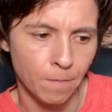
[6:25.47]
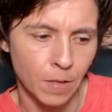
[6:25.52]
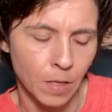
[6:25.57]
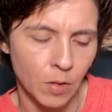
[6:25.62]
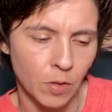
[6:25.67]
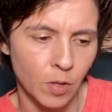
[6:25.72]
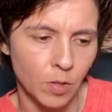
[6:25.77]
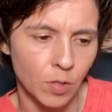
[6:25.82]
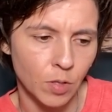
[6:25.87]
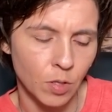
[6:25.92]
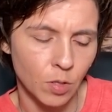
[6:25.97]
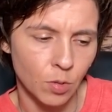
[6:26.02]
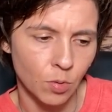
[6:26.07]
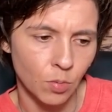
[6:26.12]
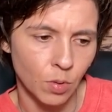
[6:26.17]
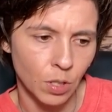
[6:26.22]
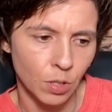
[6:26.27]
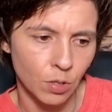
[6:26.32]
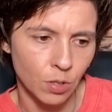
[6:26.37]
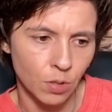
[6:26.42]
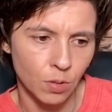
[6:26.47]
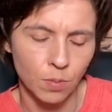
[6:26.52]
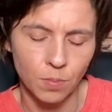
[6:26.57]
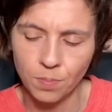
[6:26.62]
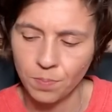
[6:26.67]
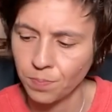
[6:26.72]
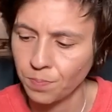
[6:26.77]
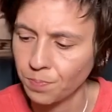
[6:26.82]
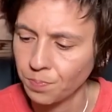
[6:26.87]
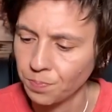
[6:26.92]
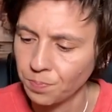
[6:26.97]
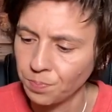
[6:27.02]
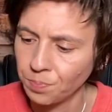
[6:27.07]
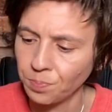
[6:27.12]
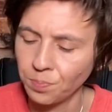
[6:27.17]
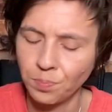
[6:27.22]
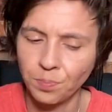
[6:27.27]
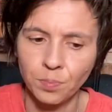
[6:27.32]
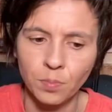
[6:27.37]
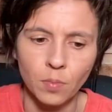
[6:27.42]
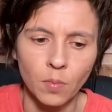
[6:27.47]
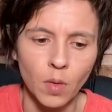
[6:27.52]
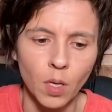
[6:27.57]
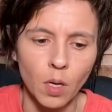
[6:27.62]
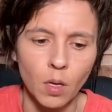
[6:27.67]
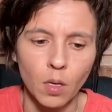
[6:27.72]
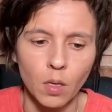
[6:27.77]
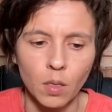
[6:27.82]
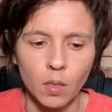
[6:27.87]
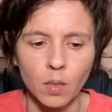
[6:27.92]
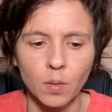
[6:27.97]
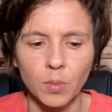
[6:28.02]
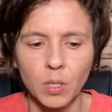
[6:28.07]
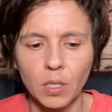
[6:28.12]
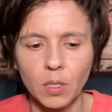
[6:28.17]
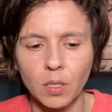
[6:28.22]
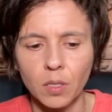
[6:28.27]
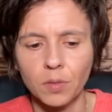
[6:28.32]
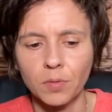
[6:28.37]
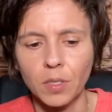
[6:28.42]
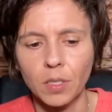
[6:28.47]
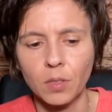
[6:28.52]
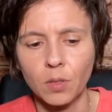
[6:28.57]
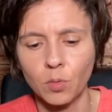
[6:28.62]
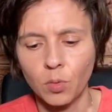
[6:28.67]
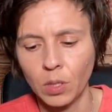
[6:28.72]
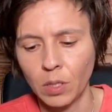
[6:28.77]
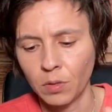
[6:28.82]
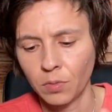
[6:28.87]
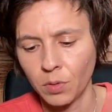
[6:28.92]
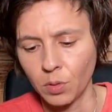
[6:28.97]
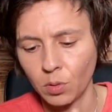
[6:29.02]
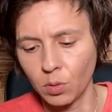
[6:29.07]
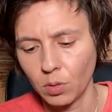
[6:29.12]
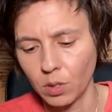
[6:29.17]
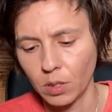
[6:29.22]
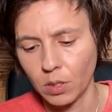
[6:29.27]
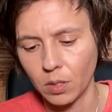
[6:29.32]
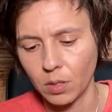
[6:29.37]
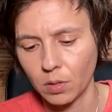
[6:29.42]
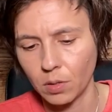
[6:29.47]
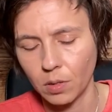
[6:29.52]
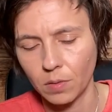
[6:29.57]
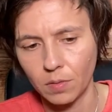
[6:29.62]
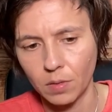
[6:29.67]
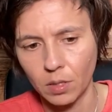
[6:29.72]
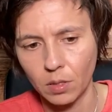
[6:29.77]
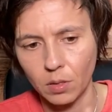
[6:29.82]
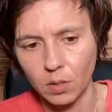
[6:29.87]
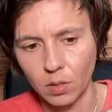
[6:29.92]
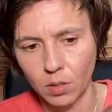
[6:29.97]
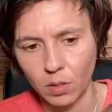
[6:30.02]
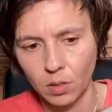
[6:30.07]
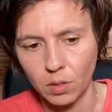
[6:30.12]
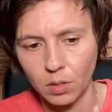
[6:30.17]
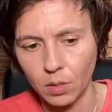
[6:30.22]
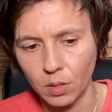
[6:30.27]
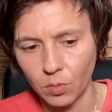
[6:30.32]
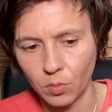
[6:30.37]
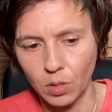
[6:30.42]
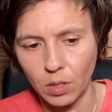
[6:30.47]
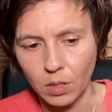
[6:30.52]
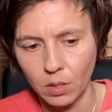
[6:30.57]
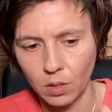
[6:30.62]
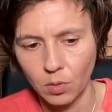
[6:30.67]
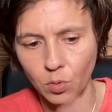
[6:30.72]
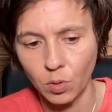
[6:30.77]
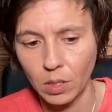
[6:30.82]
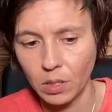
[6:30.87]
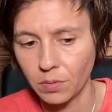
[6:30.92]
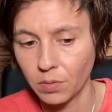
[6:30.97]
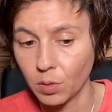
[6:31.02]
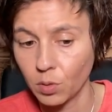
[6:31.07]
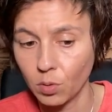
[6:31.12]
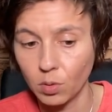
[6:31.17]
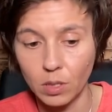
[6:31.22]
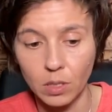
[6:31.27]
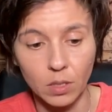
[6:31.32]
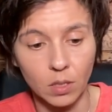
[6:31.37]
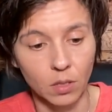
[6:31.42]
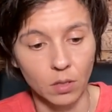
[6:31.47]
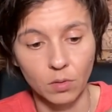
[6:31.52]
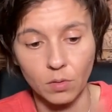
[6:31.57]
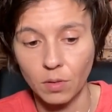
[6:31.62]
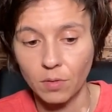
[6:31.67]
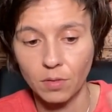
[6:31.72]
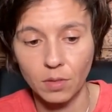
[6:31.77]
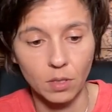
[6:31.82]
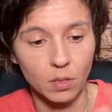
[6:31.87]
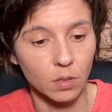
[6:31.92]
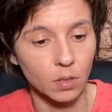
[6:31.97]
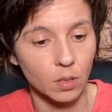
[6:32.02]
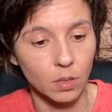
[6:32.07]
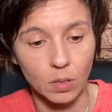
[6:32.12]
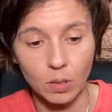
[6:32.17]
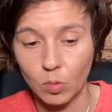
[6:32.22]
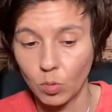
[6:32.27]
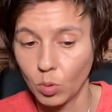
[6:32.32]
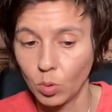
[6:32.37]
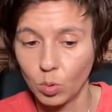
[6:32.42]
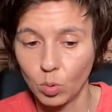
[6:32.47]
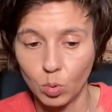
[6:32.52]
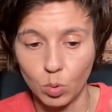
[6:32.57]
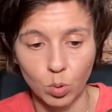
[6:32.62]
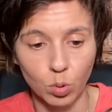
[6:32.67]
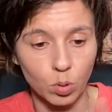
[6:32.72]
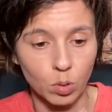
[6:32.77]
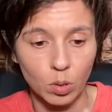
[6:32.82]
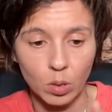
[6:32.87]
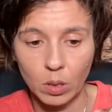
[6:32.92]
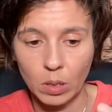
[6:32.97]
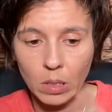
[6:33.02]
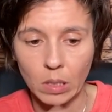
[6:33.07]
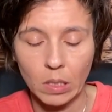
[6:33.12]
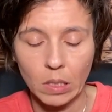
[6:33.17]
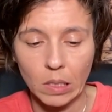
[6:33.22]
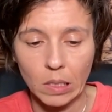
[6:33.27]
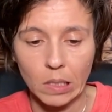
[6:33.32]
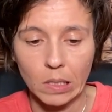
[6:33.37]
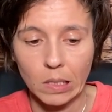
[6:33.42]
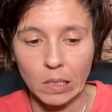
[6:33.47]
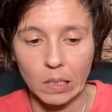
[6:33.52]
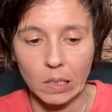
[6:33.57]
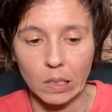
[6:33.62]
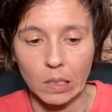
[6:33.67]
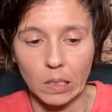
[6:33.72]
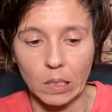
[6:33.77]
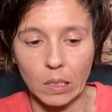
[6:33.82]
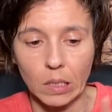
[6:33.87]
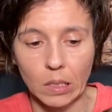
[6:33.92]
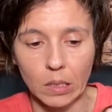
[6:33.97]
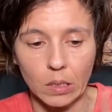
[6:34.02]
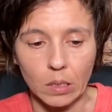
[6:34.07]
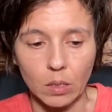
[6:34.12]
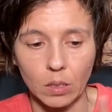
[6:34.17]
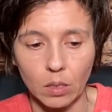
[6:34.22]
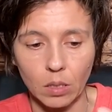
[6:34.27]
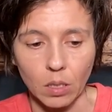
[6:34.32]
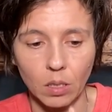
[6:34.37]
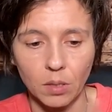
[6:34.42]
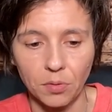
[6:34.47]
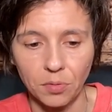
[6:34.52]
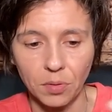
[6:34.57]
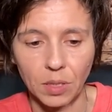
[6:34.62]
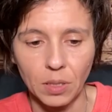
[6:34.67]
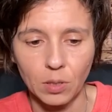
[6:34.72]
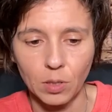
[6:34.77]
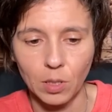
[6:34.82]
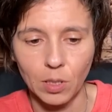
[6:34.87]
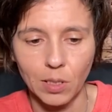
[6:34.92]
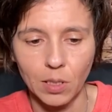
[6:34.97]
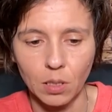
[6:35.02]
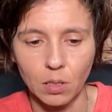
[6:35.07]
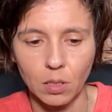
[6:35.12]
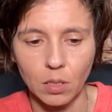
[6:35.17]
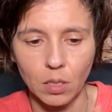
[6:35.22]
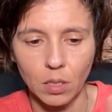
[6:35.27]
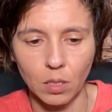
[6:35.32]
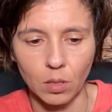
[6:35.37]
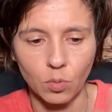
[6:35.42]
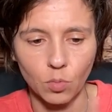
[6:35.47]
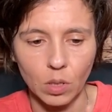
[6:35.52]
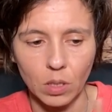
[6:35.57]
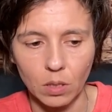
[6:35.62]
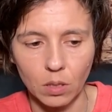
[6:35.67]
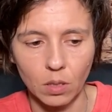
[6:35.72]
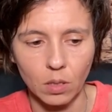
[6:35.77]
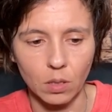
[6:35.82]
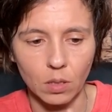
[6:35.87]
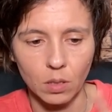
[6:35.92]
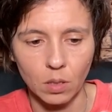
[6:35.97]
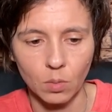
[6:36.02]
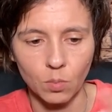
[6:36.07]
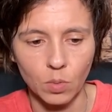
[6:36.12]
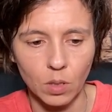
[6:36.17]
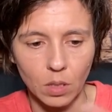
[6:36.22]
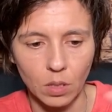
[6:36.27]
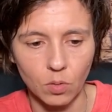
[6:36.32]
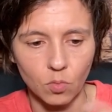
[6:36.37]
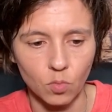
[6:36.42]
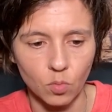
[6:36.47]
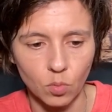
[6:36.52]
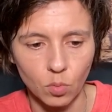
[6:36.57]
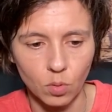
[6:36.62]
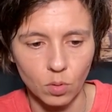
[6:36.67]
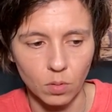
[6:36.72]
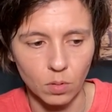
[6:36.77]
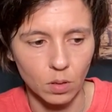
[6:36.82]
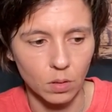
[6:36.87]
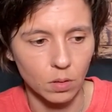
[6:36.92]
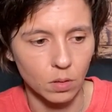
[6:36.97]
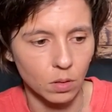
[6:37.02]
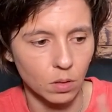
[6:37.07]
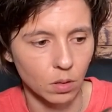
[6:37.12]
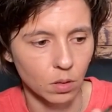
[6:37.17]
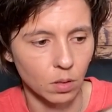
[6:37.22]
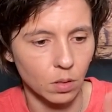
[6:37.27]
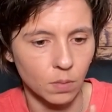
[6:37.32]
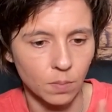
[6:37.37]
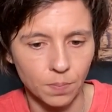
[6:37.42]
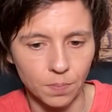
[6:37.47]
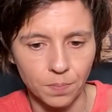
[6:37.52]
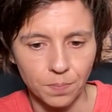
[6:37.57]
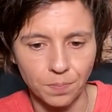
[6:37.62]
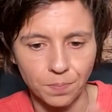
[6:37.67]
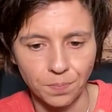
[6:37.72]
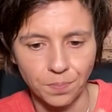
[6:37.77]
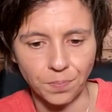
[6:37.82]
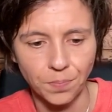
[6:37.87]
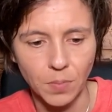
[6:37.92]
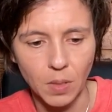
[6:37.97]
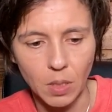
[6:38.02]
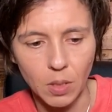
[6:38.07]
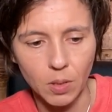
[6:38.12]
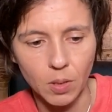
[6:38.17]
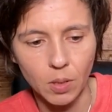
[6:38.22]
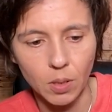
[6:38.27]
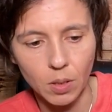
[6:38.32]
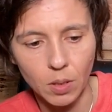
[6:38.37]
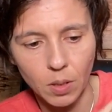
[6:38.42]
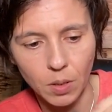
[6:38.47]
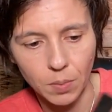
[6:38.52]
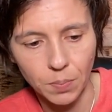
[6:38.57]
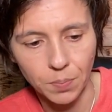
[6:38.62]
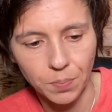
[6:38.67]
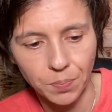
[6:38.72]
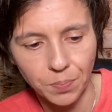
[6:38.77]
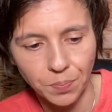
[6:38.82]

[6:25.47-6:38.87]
with the situation. Let me clarify the Queen of Swords in reverse. Queen, Queen of Swords in reverse. Whew. That's a tough energy to deal with. That's somebody ruthless. Let's see.